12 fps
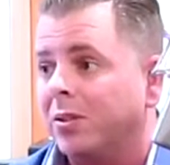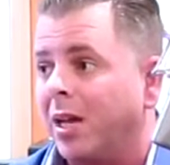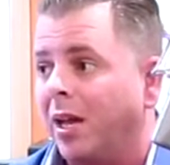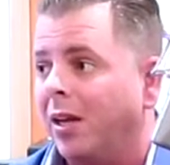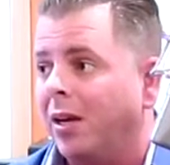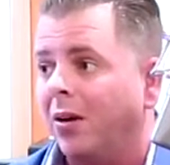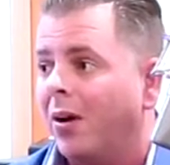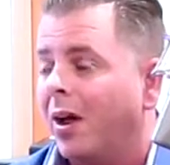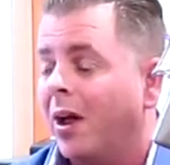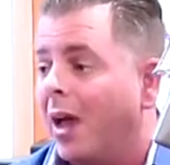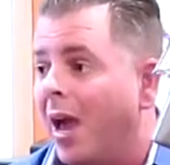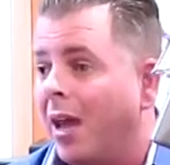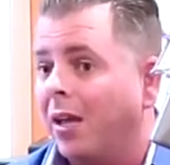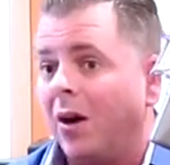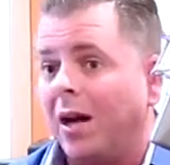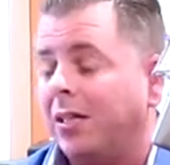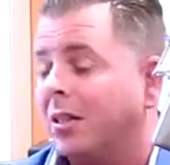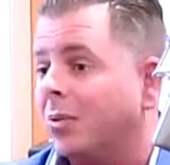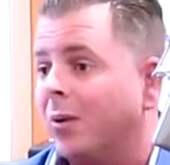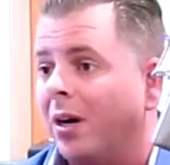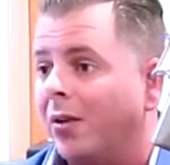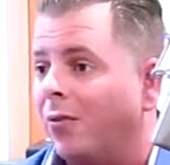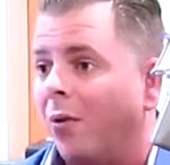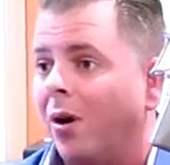say, hey, I did 3
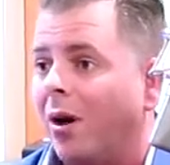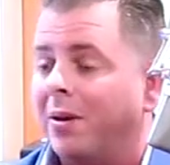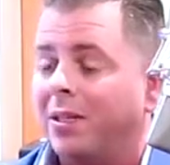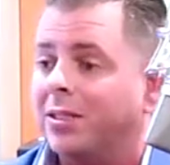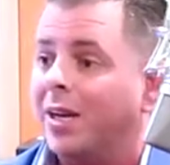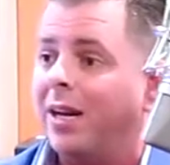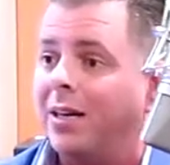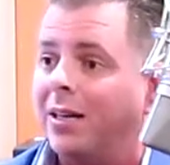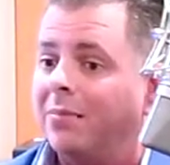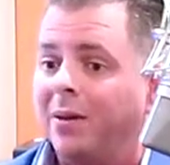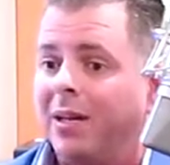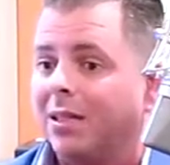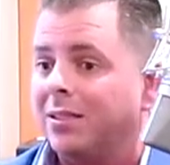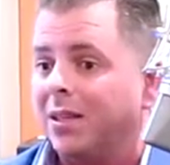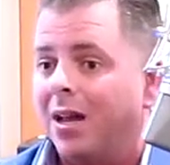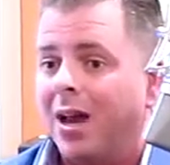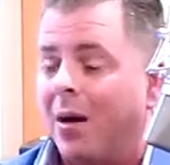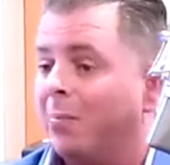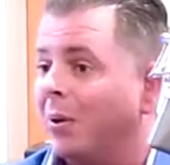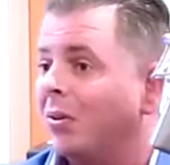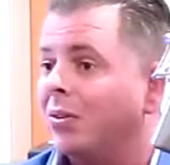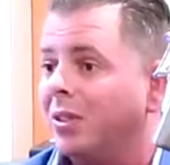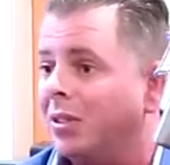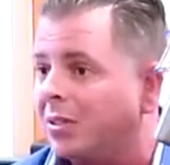or 4. I'm excited because I'm
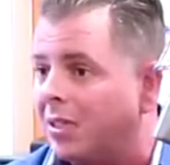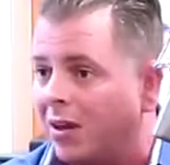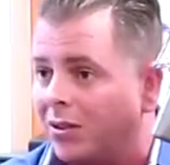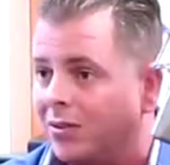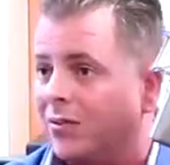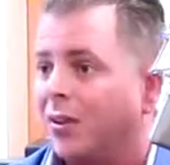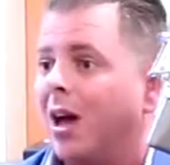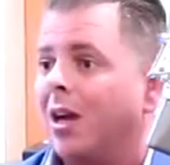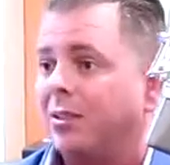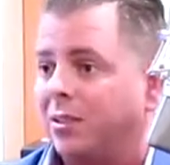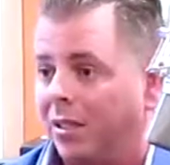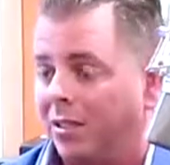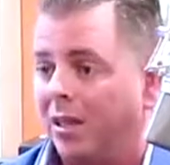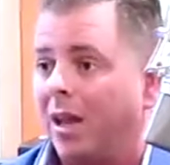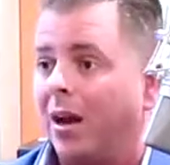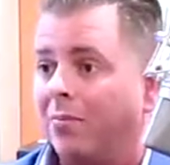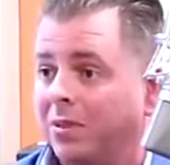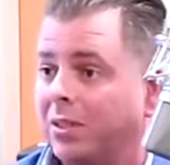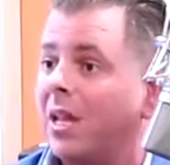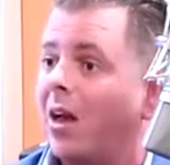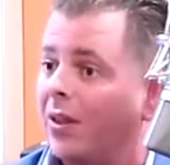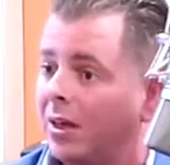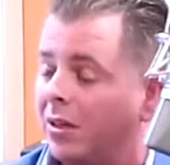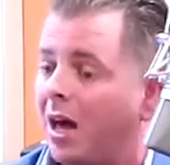building sales velocity. I'm
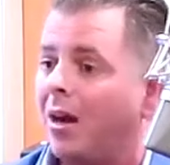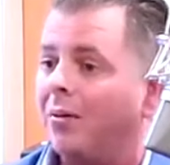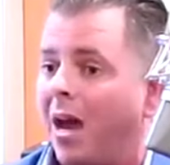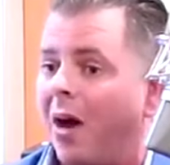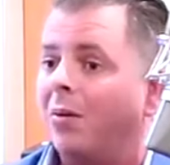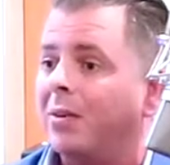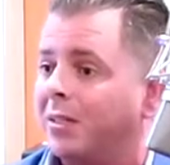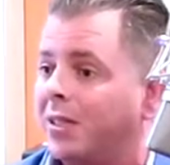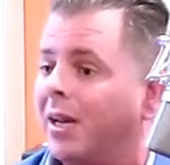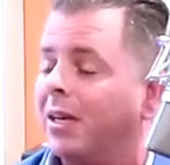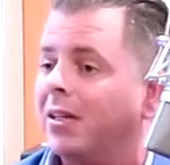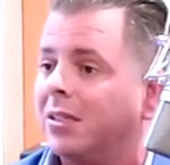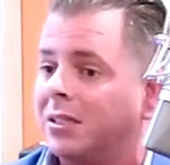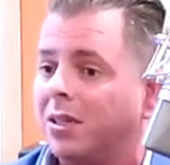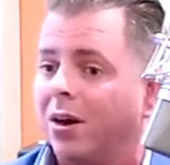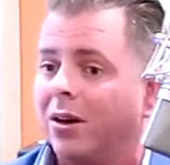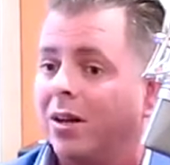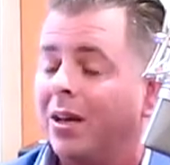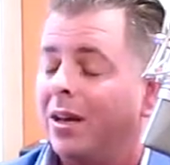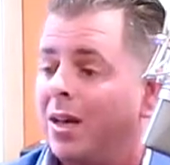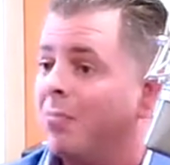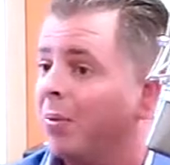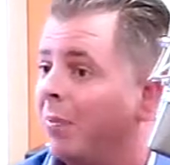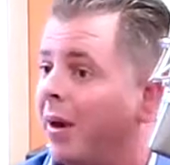selling a lot of, now I'm excited to start
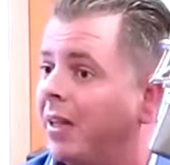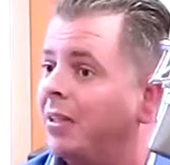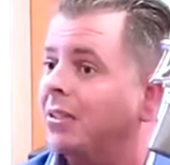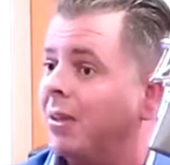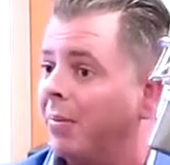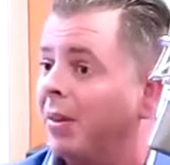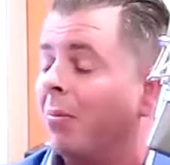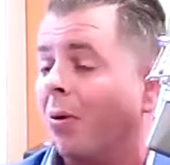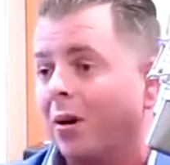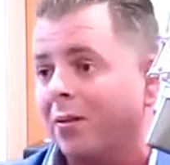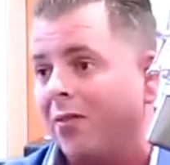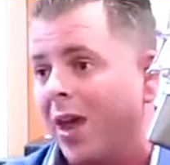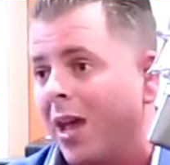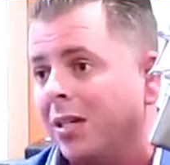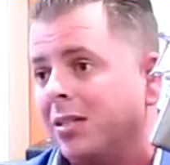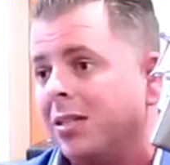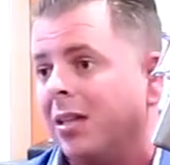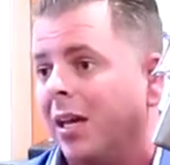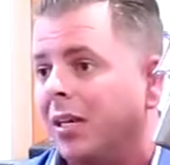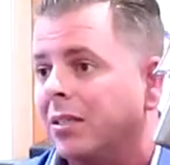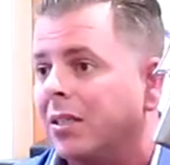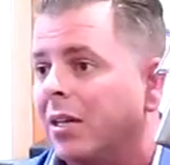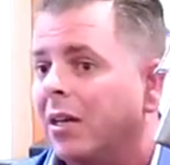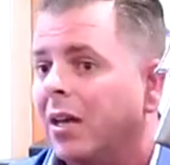implementing some of the more advanced
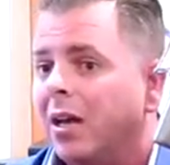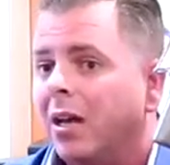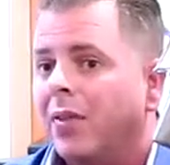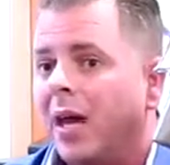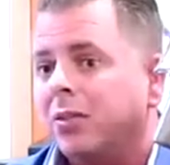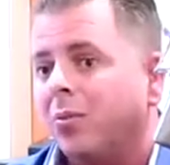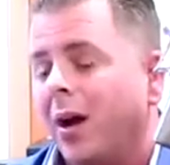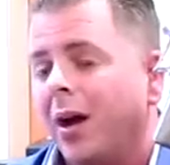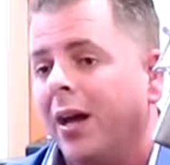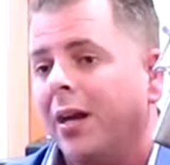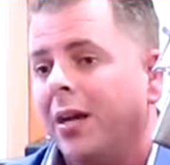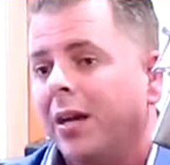things. And that's why